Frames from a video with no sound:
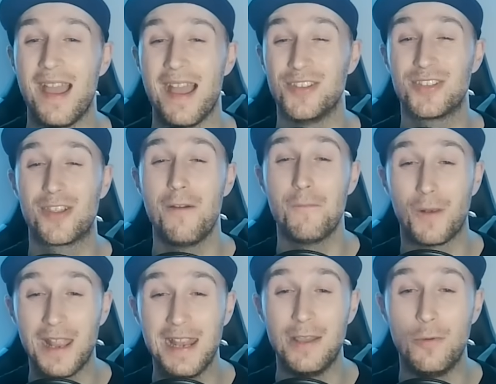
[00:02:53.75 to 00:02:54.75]
and just
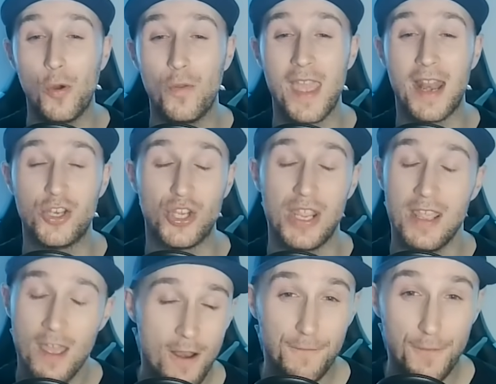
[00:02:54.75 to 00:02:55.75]
completely wall the energy
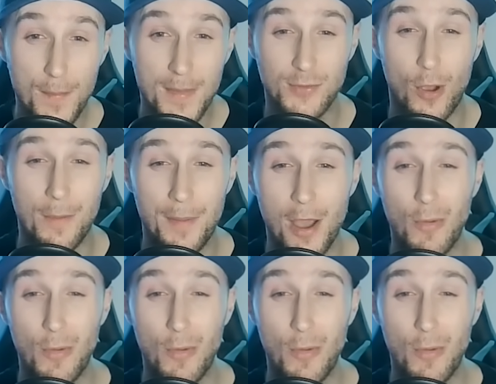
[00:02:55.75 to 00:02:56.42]
from the Swampert.